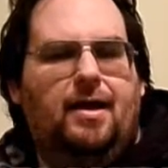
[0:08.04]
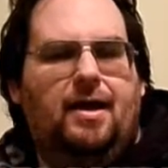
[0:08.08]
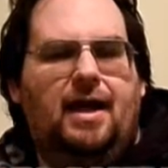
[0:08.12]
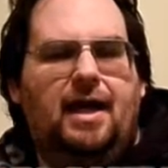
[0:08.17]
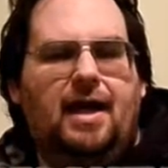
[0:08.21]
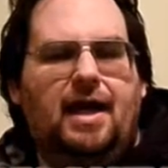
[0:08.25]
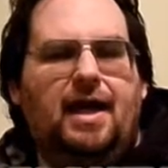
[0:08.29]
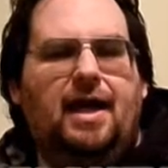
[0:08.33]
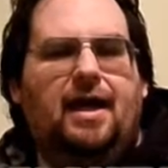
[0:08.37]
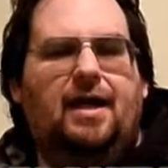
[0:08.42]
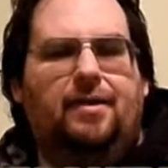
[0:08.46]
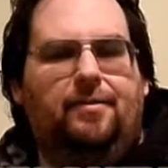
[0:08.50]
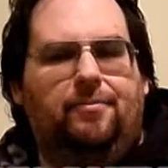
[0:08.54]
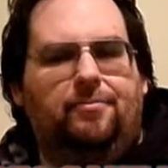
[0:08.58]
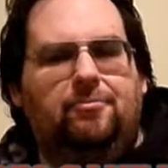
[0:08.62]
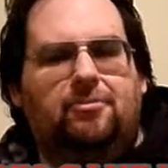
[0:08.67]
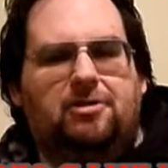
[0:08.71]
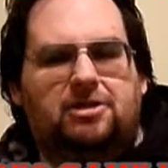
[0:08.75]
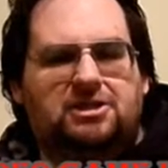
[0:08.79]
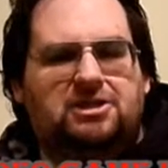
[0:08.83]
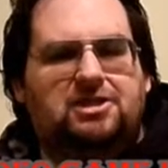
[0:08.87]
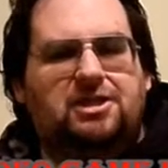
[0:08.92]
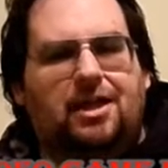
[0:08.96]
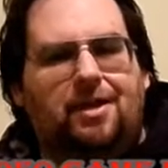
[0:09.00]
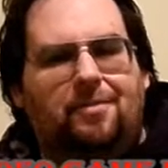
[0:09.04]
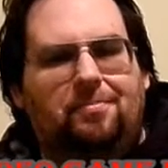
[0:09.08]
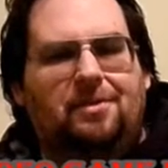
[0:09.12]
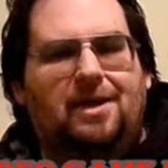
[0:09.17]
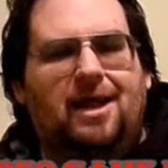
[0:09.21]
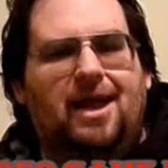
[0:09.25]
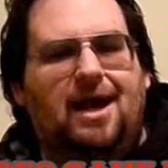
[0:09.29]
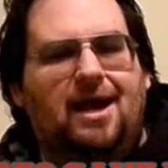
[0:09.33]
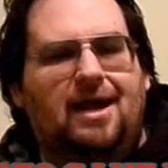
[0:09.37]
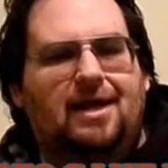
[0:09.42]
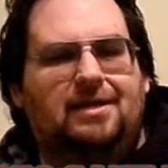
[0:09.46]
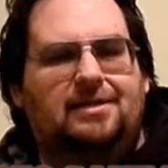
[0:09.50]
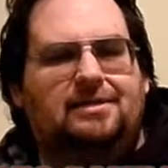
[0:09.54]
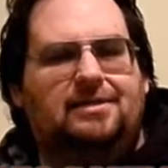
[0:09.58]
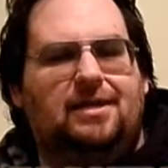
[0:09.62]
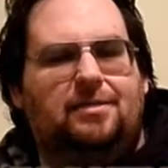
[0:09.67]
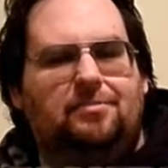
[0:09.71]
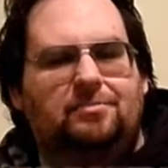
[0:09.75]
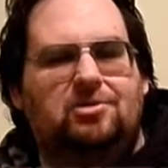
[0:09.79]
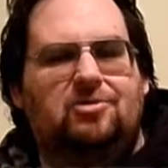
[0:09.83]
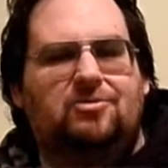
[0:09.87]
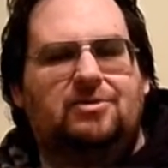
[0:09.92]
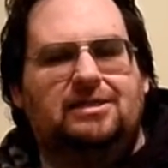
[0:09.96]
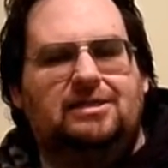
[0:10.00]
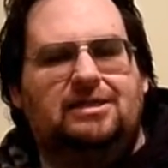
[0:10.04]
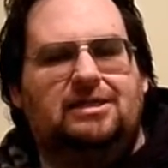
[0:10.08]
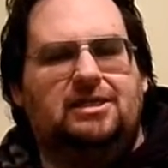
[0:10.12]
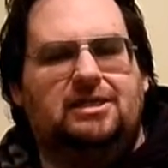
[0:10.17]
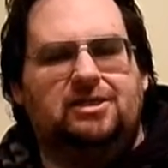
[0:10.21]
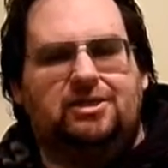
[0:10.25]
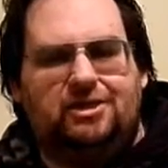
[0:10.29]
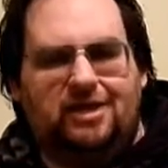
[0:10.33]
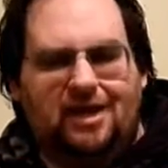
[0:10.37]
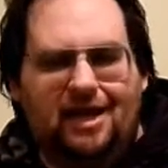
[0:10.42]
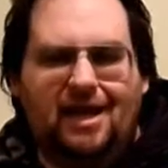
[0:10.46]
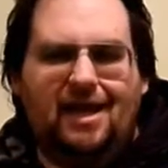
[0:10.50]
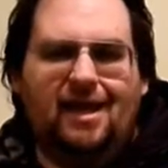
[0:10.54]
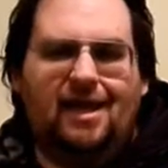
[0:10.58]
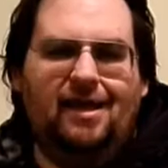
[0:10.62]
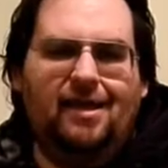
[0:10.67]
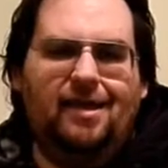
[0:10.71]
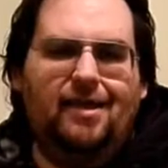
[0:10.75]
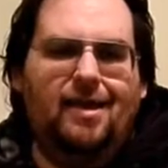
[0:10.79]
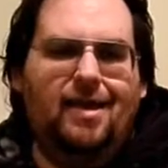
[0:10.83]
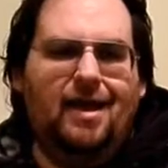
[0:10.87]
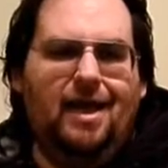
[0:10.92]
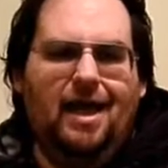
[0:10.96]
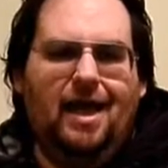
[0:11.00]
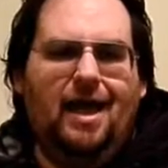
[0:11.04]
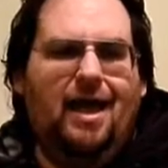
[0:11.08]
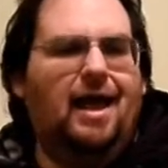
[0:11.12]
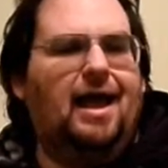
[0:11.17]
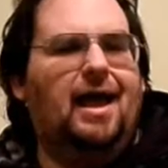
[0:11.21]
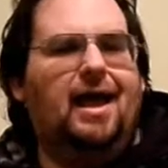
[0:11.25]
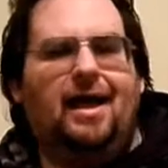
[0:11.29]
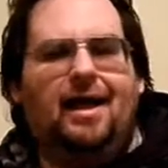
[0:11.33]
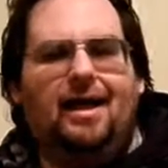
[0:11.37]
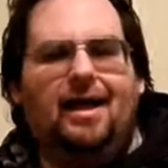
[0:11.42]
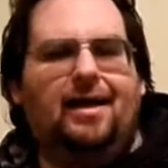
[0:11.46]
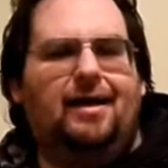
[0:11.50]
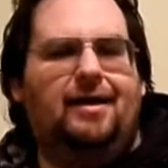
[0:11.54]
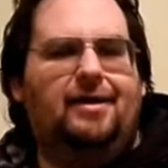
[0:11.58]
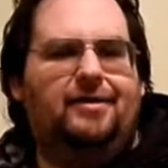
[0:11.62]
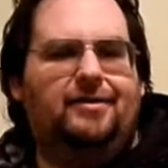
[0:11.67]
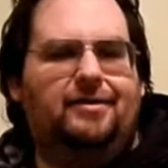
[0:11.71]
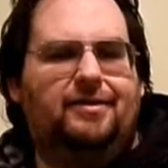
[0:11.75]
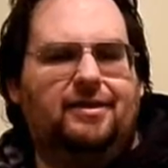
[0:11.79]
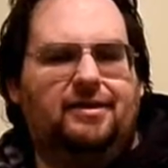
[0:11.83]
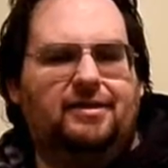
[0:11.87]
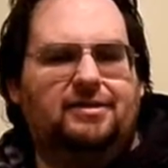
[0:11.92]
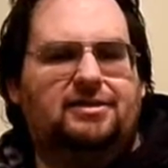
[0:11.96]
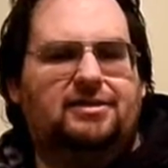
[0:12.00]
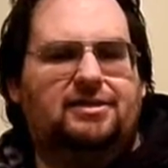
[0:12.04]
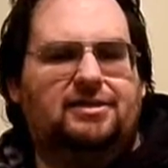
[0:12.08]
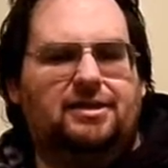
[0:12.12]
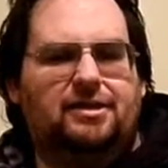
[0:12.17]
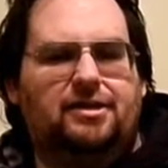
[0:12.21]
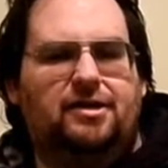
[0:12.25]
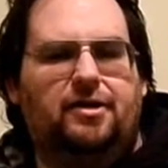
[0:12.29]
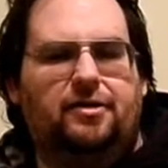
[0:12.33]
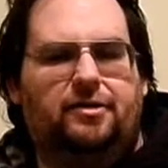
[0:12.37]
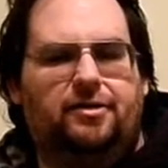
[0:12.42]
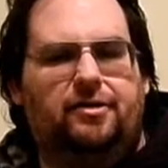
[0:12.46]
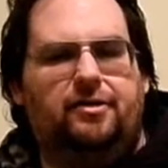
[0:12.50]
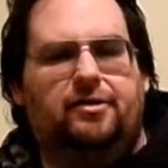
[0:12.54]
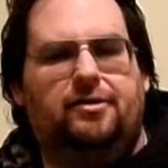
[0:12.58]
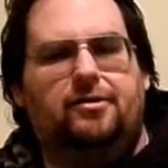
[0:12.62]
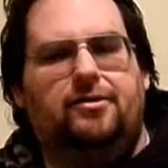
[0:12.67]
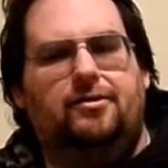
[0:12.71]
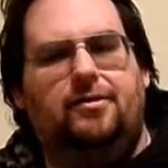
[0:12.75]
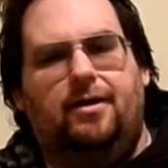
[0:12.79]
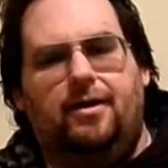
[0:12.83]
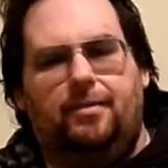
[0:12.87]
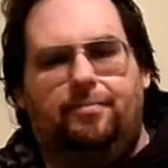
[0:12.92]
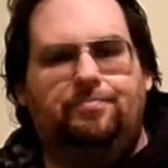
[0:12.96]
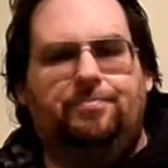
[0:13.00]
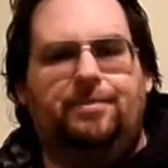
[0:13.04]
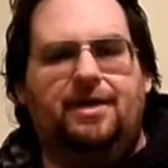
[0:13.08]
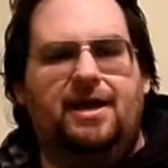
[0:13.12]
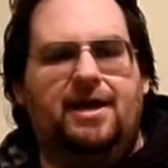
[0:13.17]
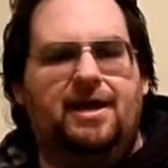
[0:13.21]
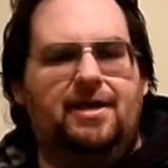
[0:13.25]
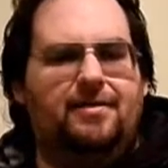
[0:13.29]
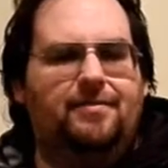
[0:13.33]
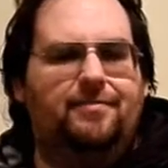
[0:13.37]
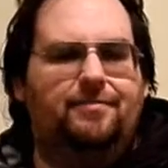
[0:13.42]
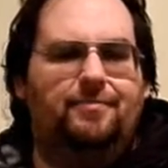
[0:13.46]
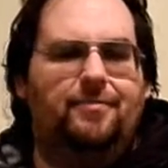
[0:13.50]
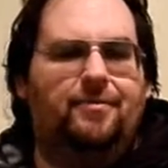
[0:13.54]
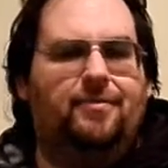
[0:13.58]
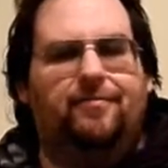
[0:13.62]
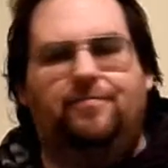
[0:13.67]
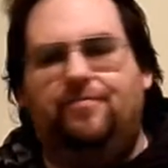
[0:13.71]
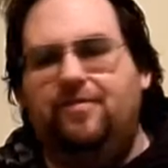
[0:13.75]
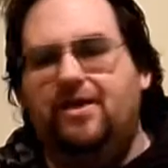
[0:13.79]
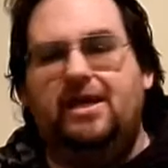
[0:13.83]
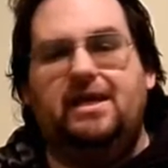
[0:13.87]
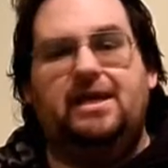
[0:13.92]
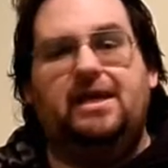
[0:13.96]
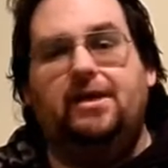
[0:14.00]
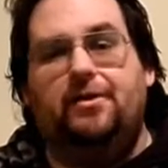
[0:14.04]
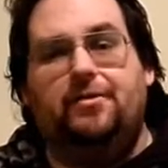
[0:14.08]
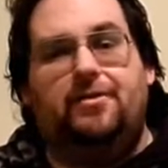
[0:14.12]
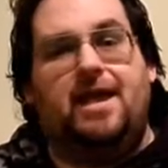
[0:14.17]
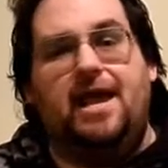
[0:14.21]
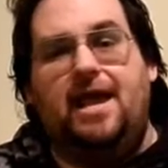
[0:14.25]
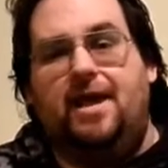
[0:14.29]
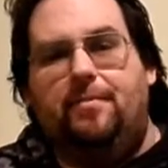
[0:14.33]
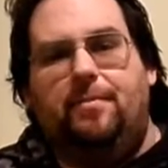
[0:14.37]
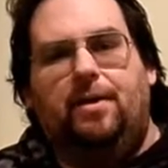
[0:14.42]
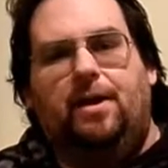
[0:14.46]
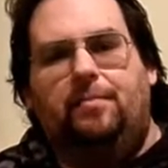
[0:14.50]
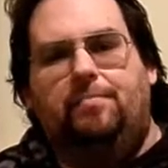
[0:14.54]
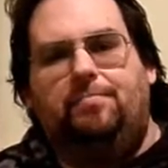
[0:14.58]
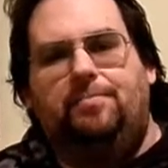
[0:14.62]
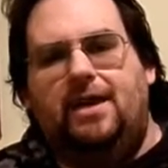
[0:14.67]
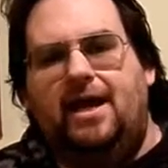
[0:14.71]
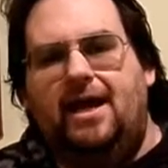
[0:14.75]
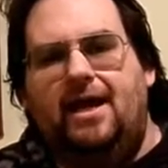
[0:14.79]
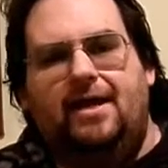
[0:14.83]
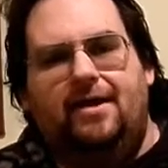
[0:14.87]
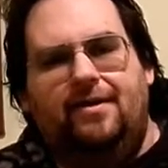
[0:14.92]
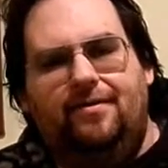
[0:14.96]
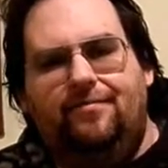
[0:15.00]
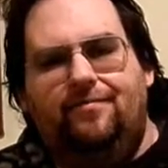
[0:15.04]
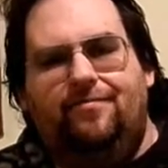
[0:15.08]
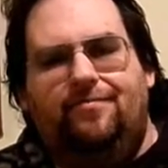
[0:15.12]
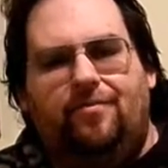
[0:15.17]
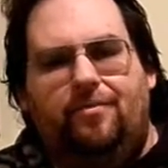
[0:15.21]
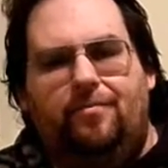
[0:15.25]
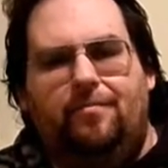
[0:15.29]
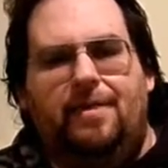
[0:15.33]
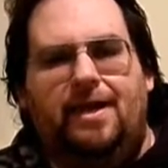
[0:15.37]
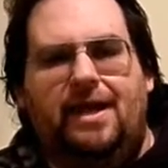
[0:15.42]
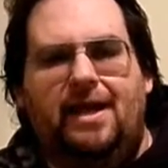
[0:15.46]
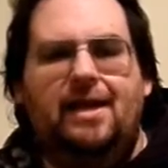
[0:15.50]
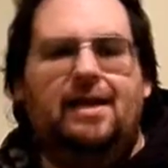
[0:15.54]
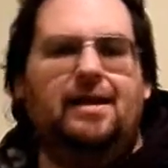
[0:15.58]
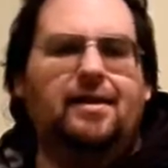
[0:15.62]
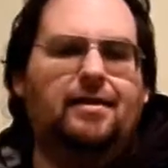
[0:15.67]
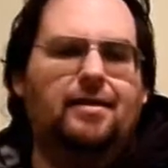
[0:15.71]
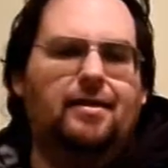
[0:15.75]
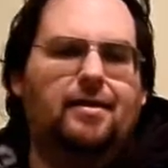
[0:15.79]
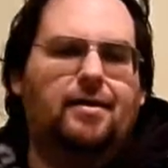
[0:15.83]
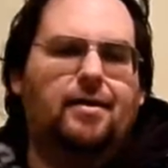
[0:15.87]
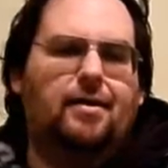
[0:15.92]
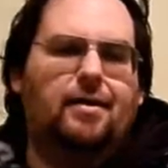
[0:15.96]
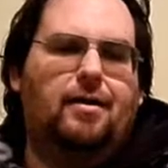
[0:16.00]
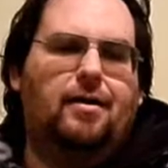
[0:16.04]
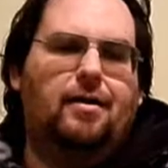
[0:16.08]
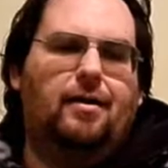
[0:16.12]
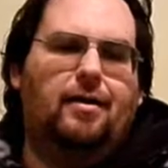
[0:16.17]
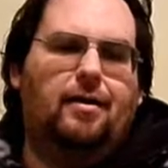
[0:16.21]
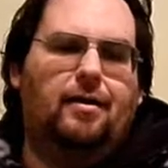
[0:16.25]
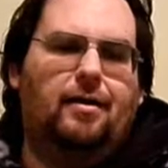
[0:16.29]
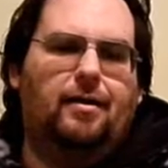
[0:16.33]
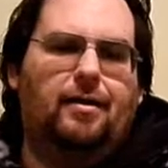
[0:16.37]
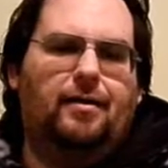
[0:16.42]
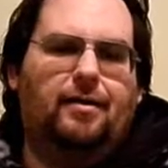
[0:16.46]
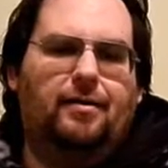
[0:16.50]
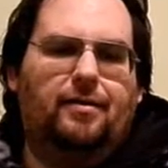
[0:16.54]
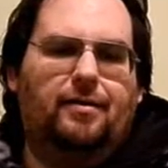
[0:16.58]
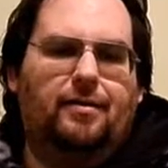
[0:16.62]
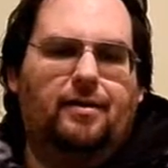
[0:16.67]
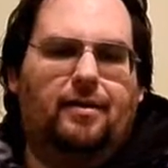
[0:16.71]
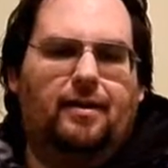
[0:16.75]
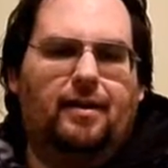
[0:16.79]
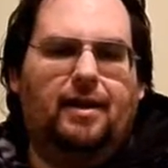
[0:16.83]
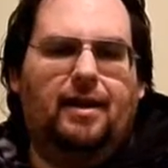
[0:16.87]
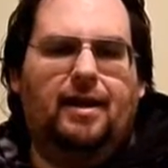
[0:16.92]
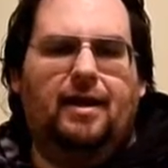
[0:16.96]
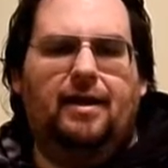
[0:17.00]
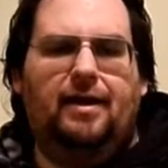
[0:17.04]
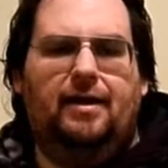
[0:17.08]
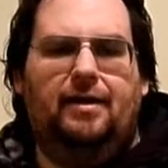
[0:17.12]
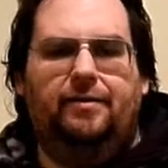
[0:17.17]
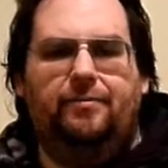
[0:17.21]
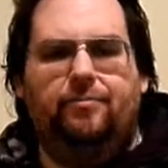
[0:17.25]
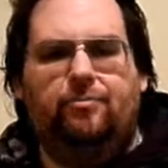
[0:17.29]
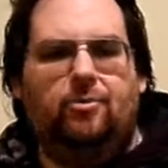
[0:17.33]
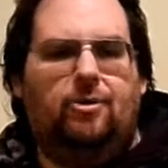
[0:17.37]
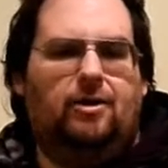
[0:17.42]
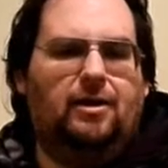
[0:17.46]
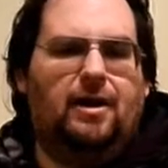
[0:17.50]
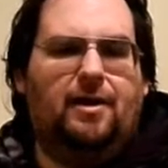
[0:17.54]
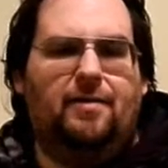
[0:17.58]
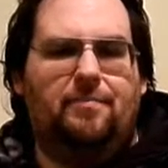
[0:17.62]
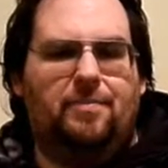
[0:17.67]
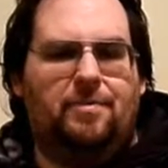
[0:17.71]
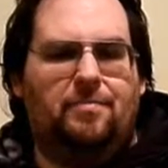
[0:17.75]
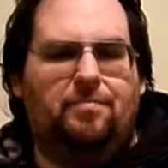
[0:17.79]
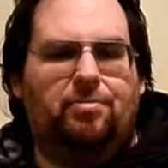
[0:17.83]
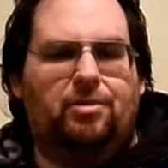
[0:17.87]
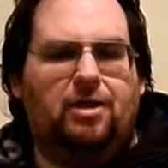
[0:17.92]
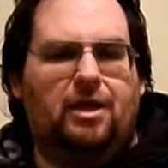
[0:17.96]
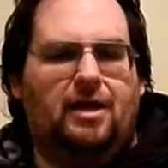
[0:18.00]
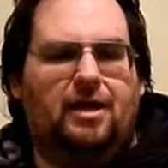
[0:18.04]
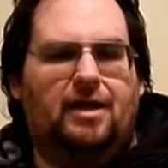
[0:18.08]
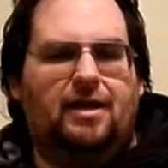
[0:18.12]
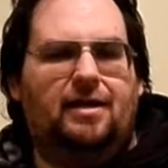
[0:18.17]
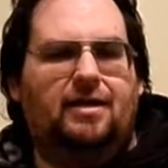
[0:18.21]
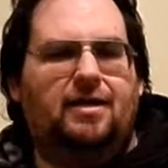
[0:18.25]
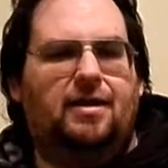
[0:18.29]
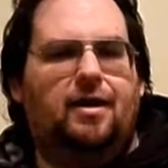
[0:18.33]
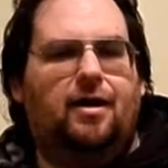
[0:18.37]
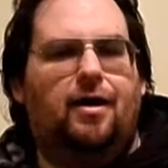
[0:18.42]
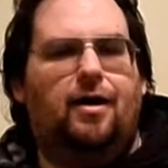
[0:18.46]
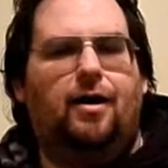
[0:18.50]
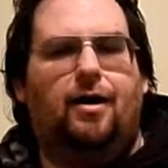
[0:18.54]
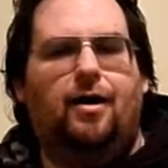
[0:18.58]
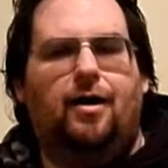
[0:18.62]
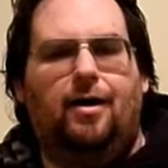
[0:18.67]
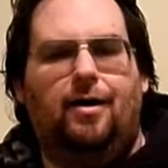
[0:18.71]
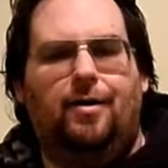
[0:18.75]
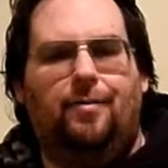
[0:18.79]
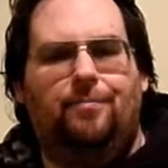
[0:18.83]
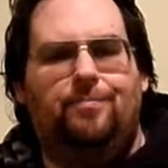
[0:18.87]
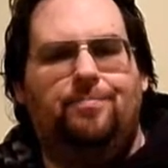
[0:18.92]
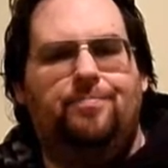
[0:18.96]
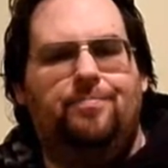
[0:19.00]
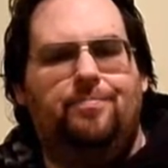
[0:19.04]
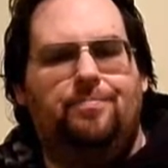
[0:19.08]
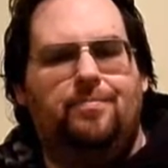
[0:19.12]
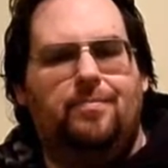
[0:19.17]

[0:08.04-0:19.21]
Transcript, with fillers: Hey, what's up guys? I'm Twystid J, and this is another update, a video game update for me, and what I've been playing, um,